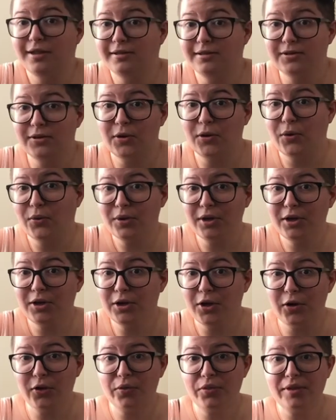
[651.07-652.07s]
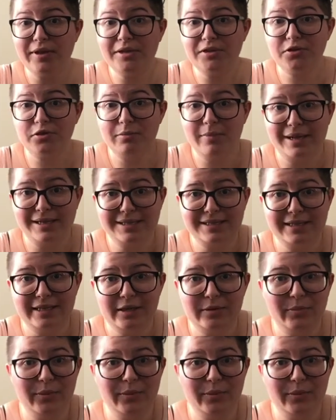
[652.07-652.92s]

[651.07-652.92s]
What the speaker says: So, you know, things are messy,